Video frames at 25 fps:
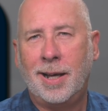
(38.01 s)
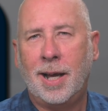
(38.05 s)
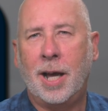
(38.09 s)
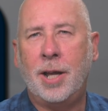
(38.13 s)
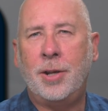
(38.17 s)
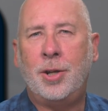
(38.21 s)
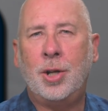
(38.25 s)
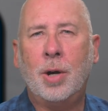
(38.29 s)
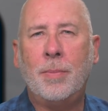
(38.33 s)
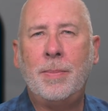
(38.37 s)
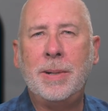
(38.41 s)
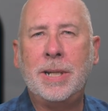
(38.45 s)

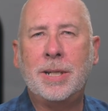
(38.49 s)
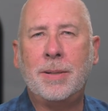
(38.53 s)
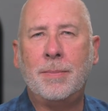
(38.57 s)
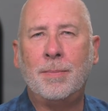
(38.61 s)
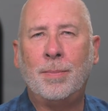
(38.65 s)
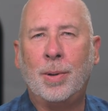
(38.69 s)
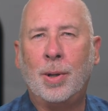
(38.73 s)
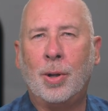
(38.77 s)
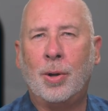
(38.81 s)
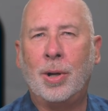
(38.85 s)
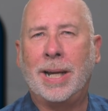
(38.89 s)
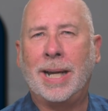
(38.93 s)
Adobe's
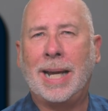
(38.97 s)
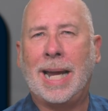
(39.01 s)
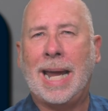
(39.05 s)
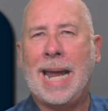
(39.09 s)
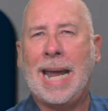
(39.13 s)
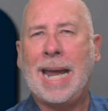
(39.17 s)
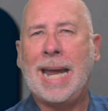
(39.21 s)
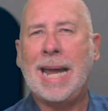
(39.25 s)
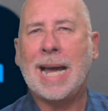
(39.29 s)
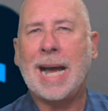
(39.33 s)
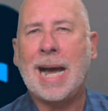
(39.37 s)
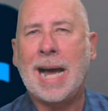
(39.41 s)
employing
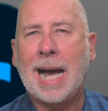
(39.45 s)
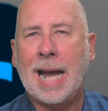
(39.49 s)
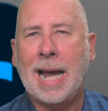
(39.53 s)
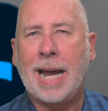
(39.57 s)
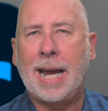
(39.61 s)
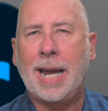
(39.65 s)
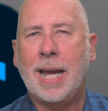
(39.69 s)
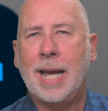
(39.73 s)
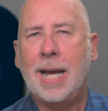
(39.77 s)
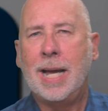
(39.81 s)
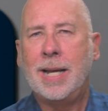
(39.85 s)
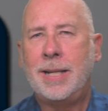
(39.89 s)

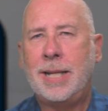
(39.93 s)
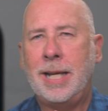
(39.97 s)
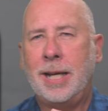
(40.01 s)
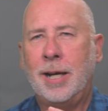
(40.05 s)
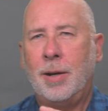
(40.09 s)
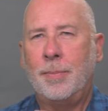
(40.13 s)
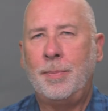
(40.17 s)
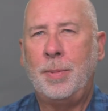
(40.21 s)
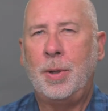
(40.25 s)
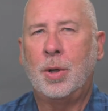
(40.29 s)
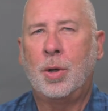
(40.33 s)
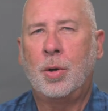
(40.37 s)
AI to
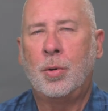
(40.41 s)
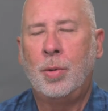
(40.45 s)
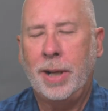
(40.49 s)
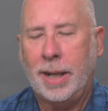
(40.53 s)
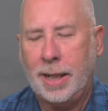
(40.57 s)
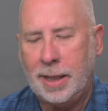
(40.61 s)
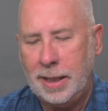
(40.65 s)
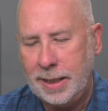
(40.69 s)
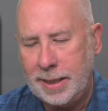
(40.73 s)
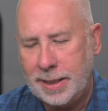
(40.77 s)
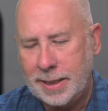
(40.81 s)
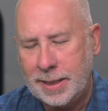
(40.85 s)
help you
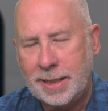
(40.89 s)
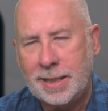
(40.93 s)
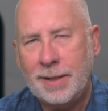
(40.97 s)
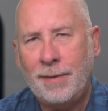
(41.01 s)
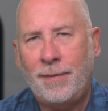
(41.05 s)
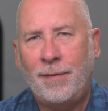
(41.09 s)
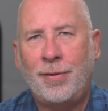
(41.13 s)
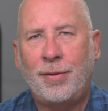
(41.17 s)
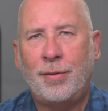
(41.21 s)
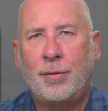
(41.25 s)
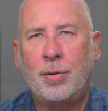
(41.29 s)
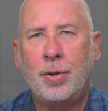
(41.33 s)
quickly
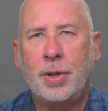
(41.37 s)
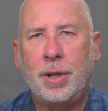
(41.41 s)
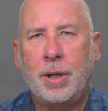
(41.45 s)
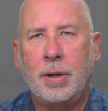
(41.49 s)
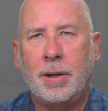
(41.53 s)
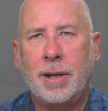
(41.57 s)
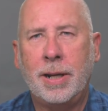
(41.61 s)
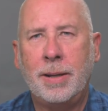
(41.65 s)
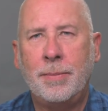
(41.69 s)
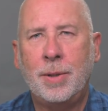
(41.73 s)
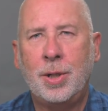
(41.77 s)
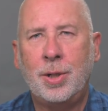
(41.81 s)
sift through
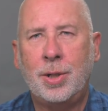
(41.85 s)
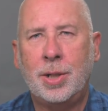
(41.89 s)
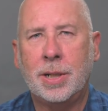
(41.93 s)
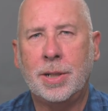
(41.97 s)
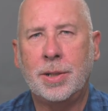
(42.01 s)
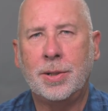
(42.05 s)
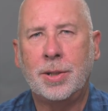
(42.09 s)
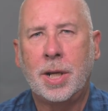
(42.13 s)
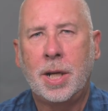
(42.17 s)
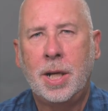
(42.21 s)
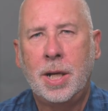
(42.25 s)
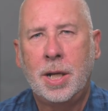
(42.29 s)
your
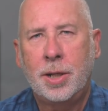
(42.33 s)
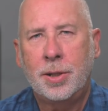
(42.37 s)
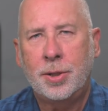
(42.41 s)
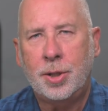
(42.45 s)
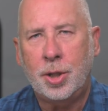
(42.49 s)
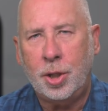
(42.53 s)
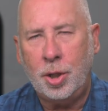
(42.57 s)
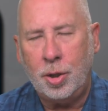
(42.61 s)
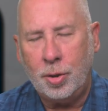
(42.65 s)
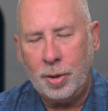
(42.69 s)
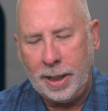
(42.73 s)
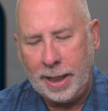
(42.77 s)
images
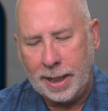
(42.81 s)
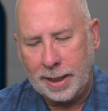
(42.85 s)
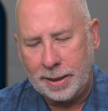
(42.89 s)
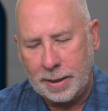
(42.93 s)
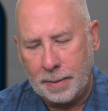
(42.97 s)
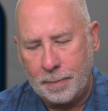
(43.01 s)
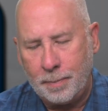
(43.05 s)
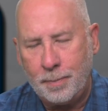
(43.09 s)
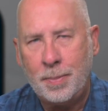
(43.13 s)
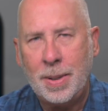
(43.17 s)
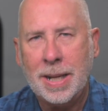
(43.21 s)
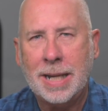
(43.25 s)
so you can get
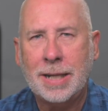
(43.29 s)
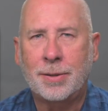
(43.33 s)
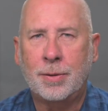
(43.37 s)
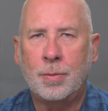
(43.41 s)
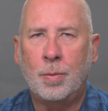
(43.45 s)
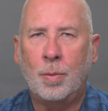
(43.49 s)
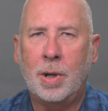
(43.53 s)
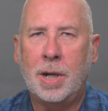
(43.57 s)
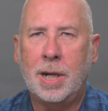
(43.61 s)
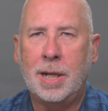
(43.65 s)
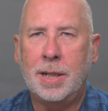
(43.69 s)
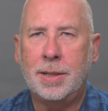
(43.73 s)
the
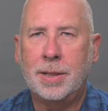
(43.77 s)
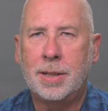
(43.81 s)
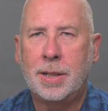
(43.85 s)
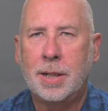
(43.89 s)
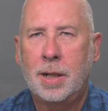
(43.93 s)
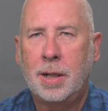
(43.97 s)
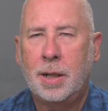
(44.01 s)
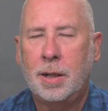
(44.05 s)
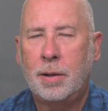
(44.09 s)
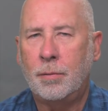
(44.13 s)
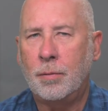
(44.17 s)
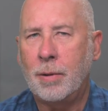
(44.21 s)
best ones
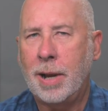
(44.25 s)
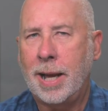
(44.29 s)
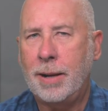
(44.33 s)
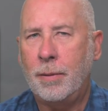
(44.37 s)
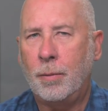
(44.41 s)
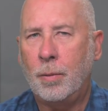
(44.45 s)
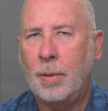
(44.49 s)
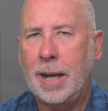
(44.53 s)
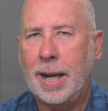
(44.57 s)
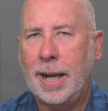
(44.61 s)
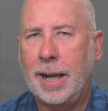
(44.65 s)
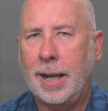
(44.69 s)
right
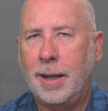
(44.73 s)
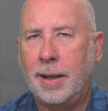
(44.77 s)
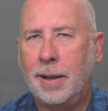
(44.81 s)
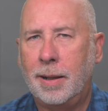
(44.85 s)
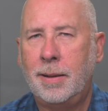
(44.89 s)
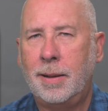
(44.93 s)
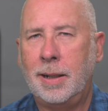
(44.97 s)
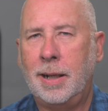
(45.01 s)
away.